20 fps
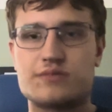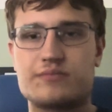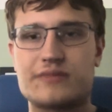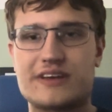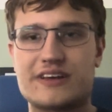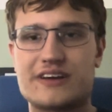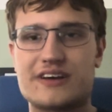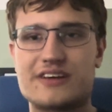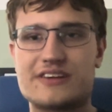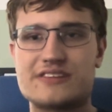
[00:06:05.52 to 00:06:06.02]

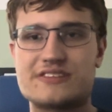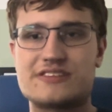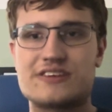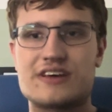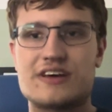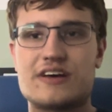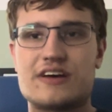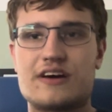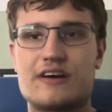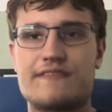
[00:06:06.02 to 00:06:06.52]
because
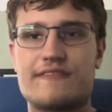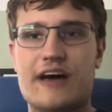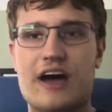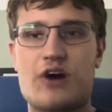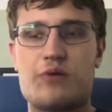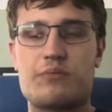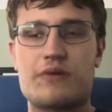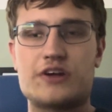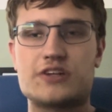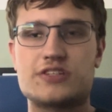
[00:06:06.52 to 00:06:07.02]
of how
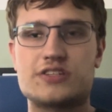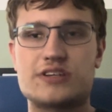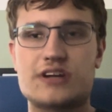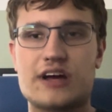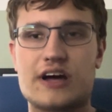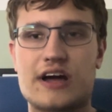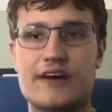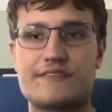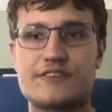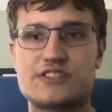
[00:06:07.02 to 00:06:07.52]
much
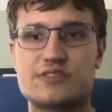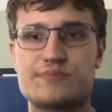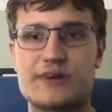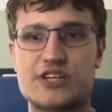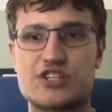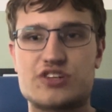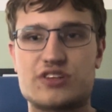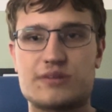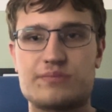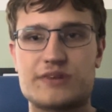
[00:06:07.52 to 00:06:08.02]
I've
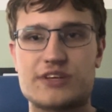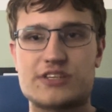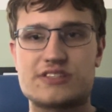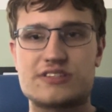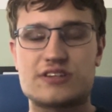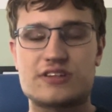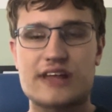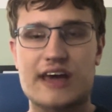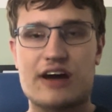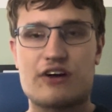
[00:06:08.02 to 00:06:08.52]
especially
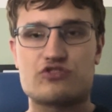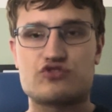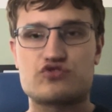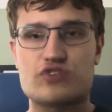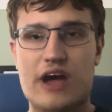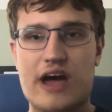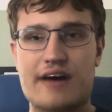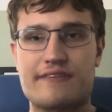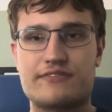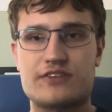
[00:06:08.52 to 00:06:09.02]
missed
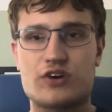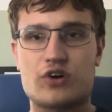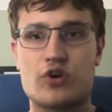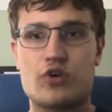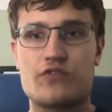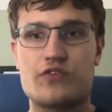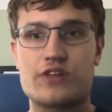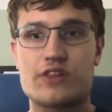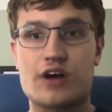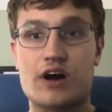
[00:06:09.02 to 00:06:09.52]
downdraft
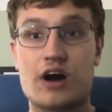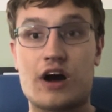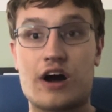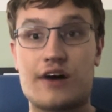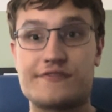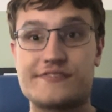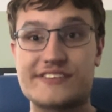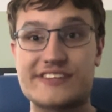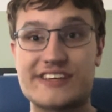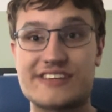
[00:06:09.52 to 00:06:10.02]
over the
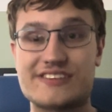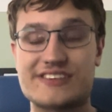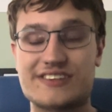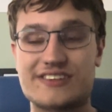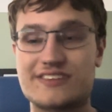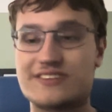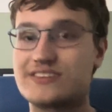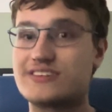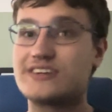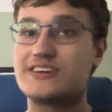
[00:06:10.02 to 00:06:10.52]
off season.